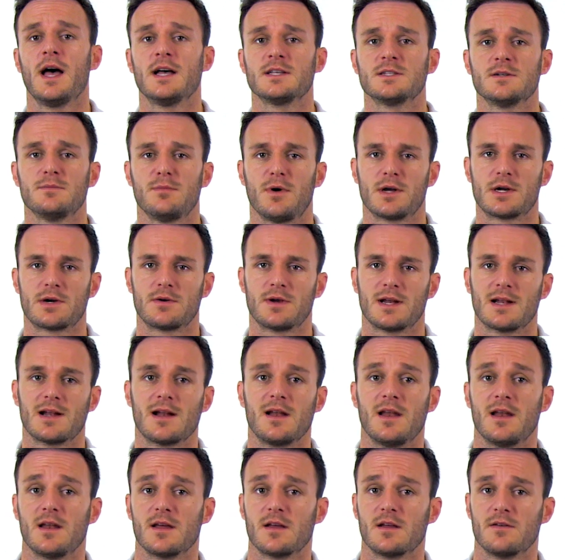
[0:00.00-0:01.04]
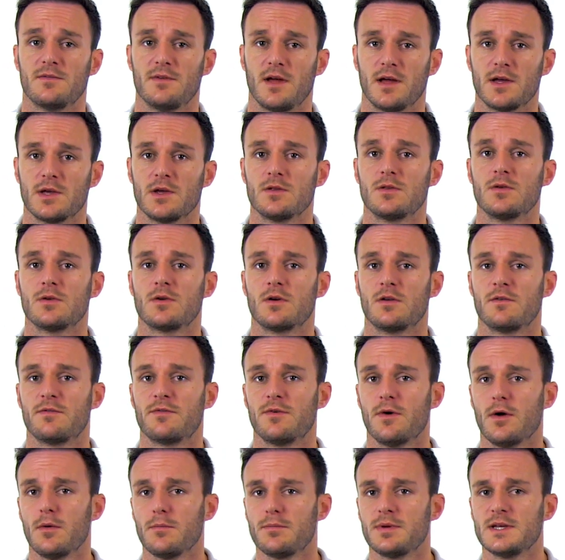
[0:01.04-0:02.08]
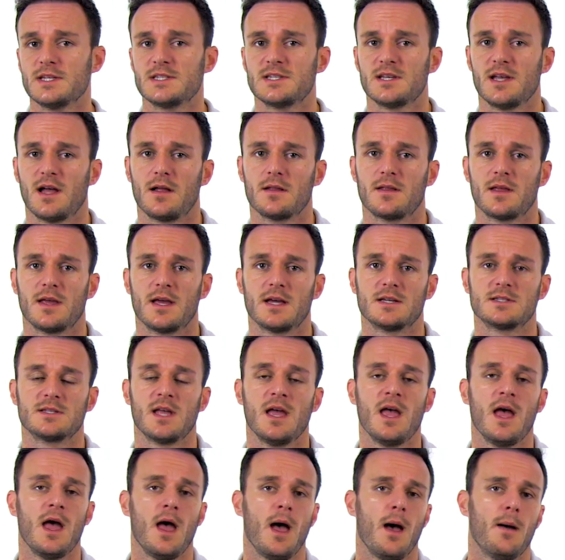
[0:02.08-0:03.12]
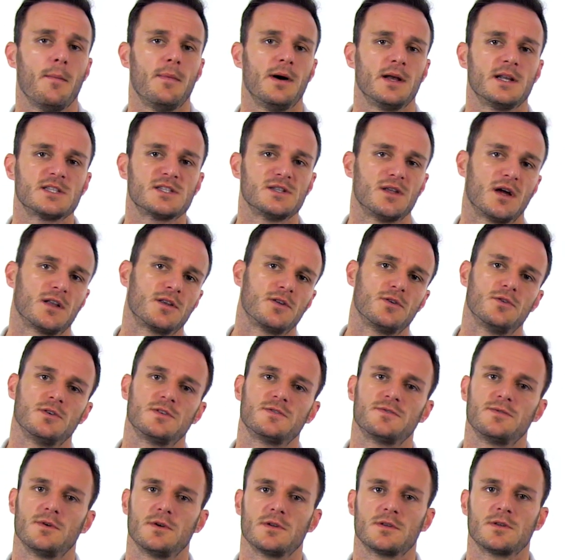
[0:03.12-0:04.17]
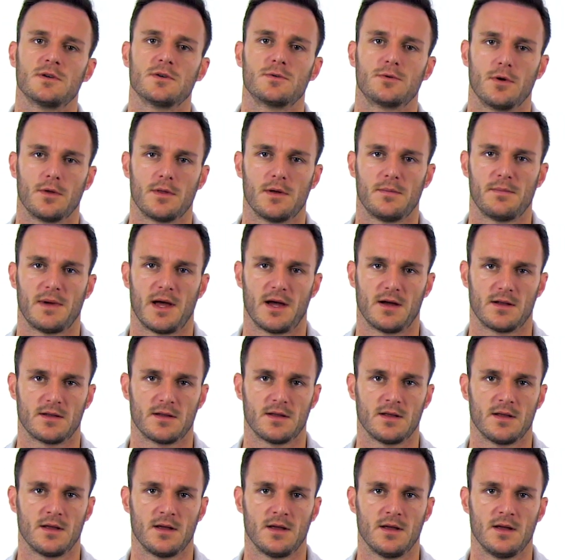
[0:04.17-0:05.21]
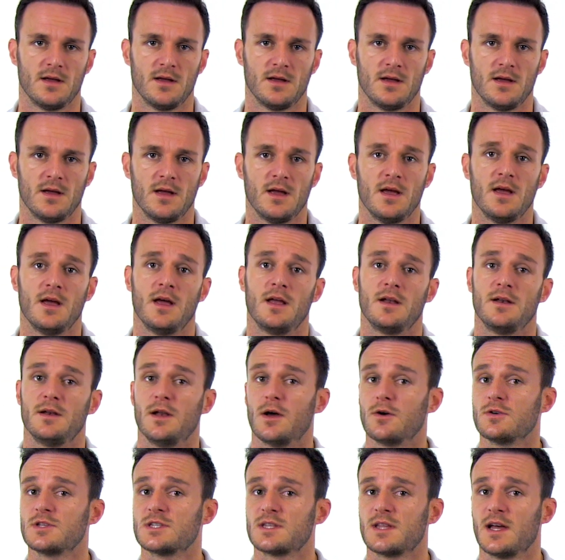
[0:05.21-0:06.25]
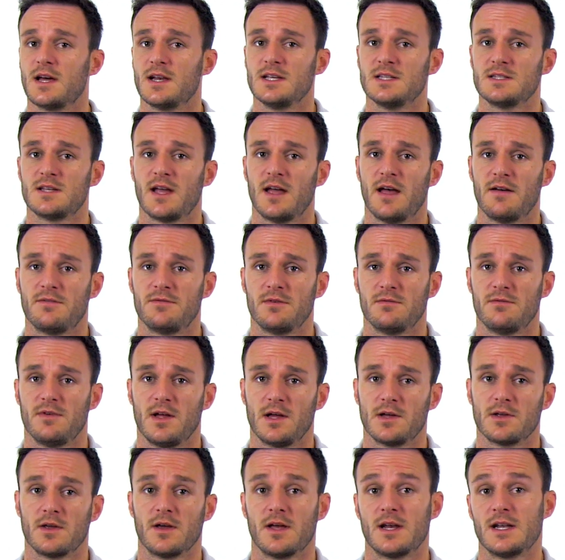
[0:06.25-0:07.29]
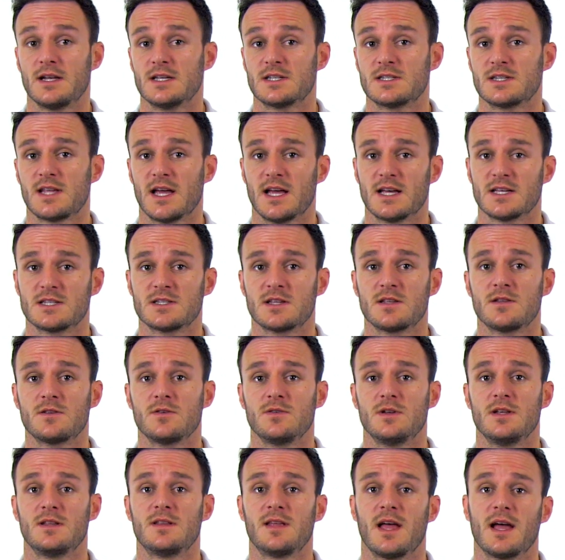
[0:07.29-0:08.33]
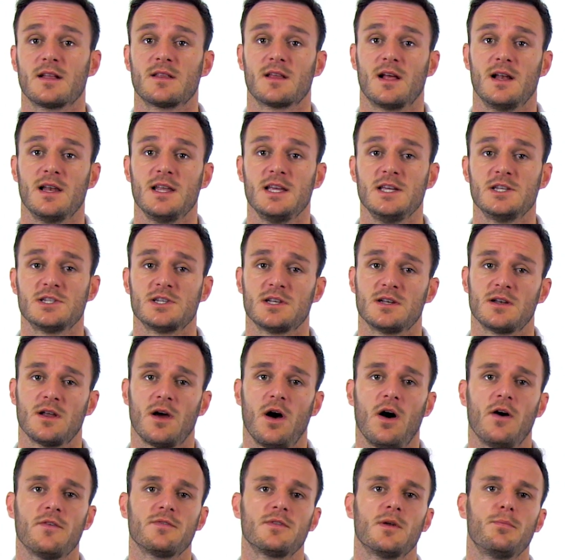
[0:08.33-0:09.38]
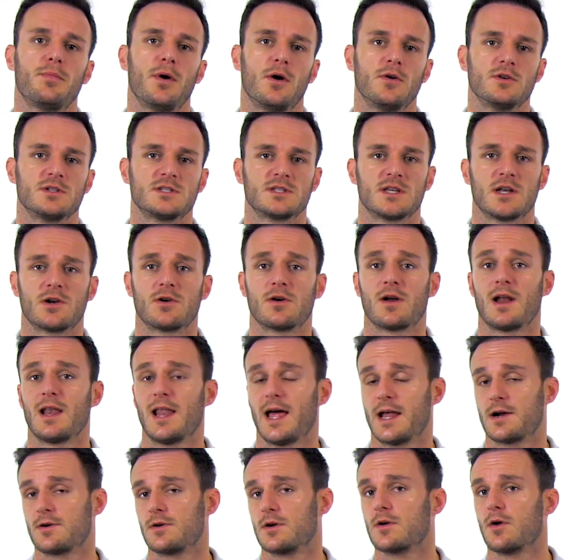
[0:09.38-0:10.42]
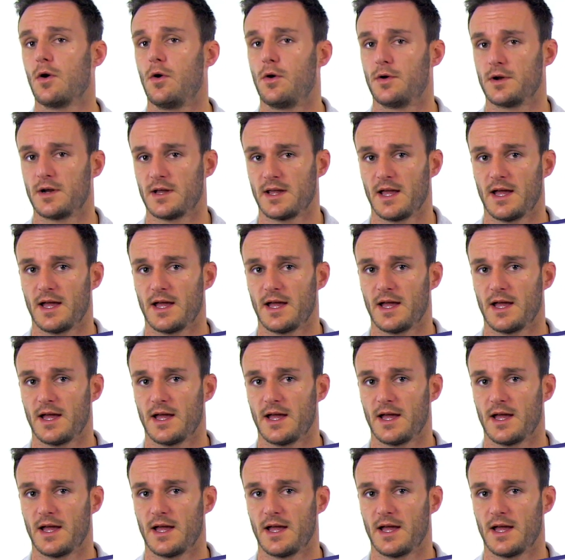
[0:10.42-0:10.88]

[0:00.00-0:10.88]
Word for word: has a moderate clinical value to confirm PCL tears, but is not useful to rule them out. No studies have evaluated this test to detect a lesion of the posterior lateral corner